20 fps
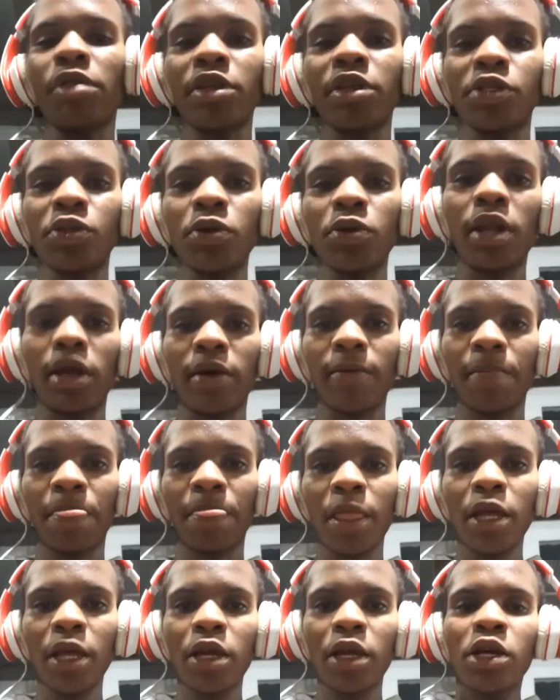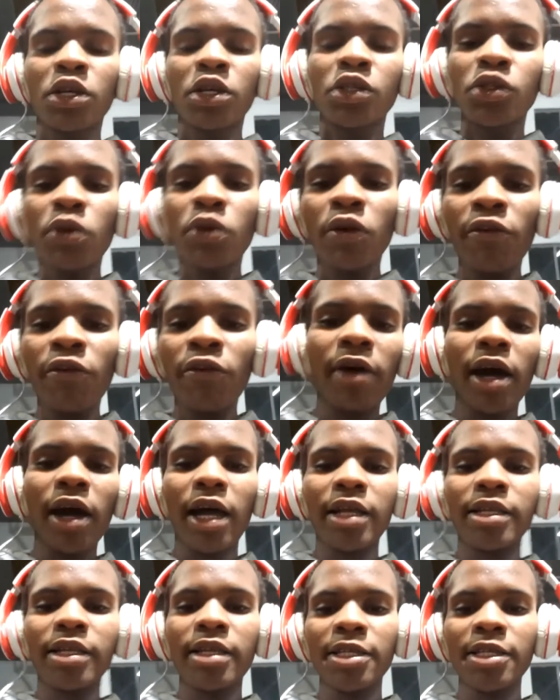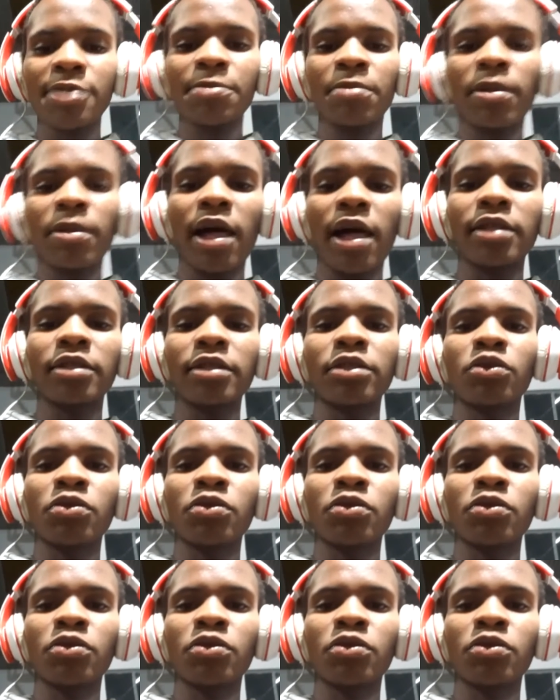solar. So far, I just plan